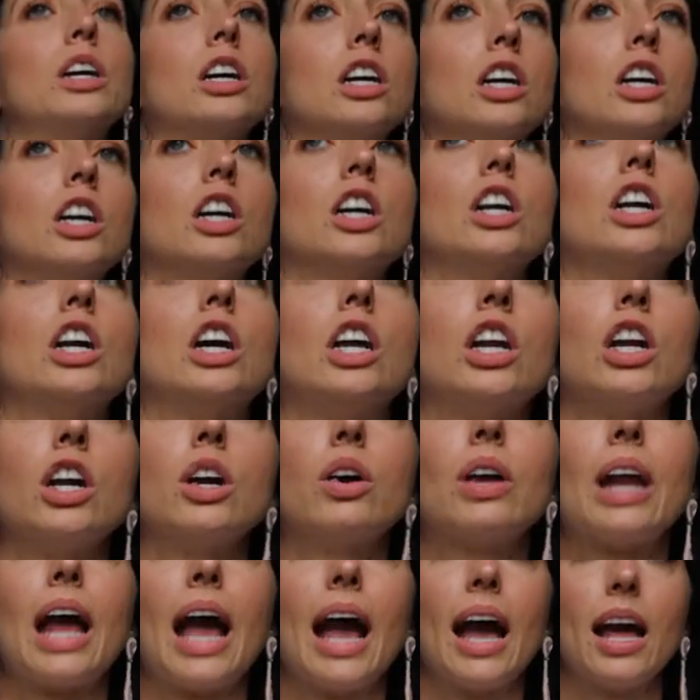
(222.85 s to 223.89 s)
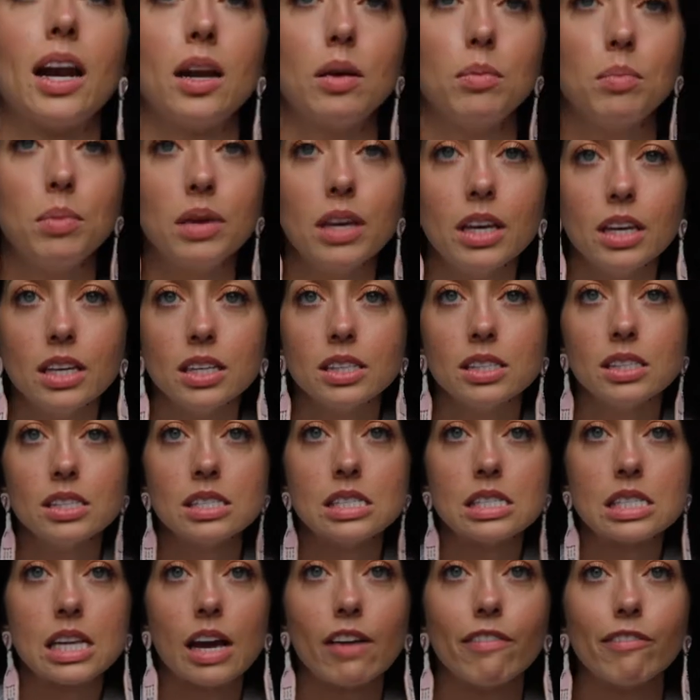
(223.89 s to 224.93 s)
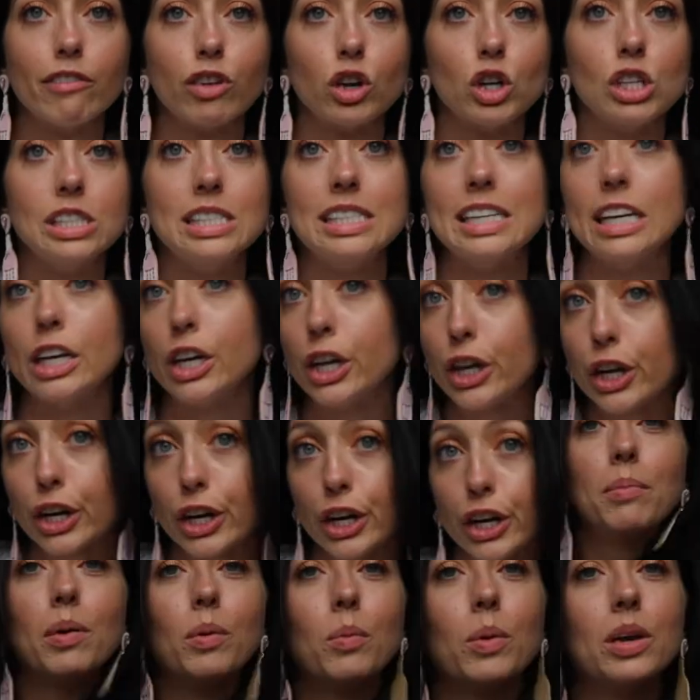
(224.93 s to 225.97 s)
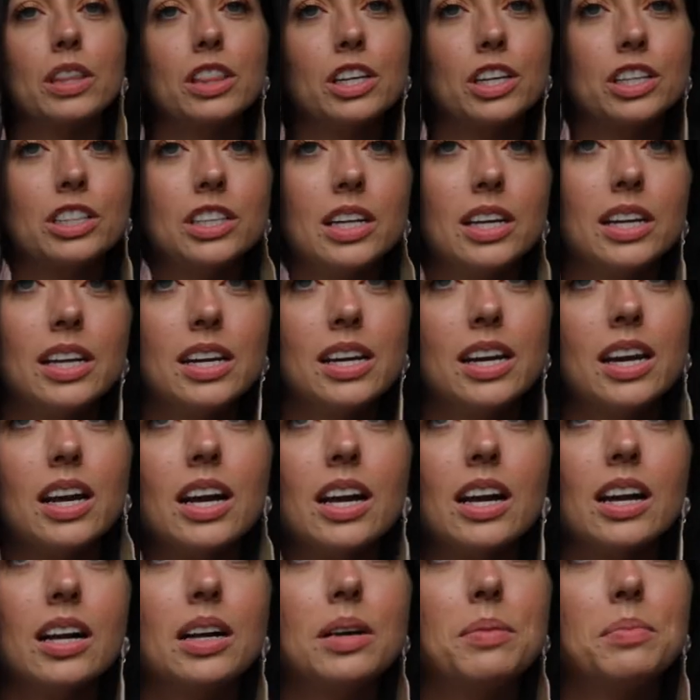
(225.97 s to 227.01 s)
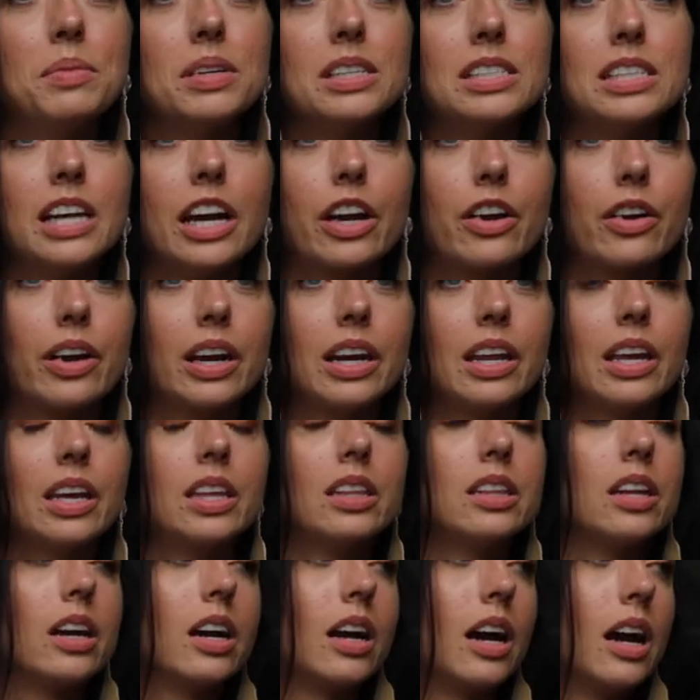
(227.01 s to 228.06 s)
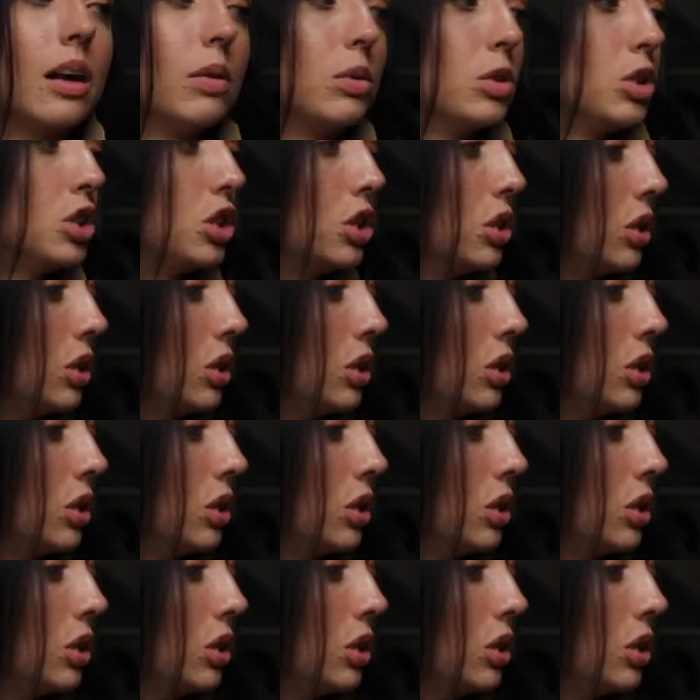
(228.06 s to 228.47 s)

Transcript: are gonna go to Hattie B's for dinner. But when they're done um, decorating in there, I will show